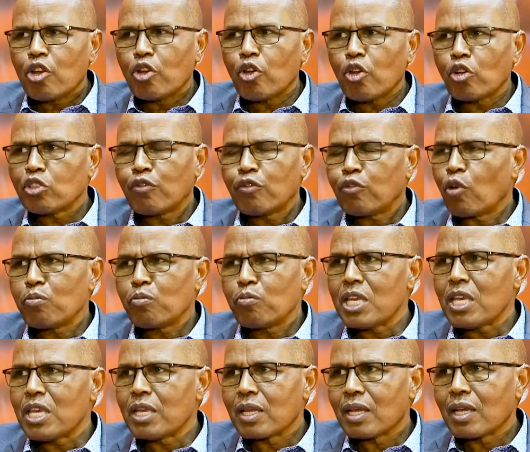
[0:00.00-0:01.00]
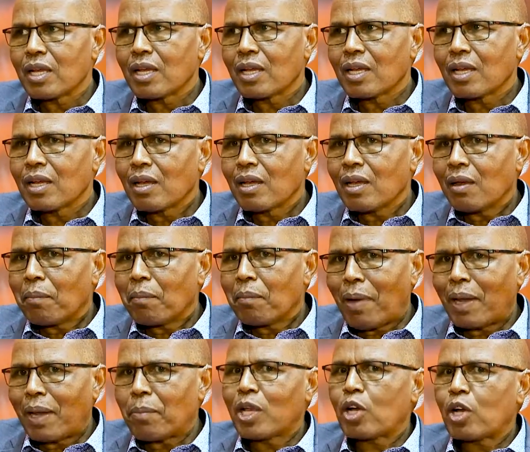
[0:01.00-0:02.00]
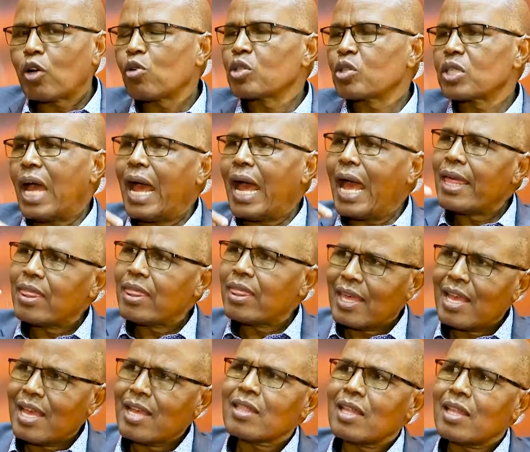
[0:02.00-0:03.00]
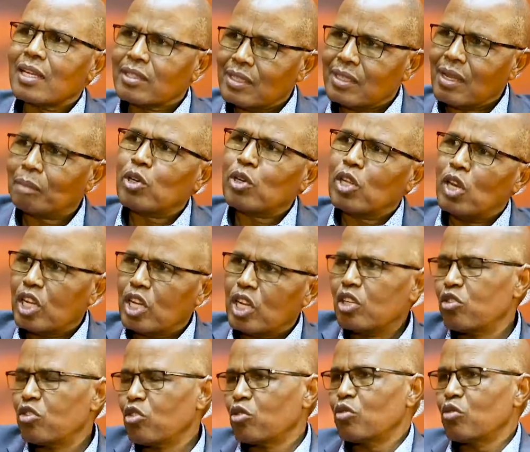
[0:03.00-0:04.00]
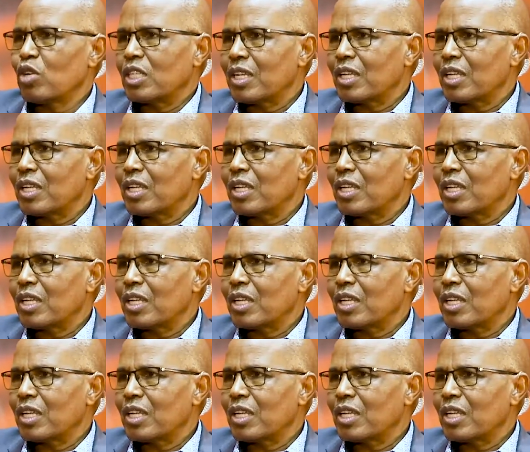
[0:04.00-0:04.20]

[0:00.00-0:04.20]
Not for me, but because I think that somebody needs to do it.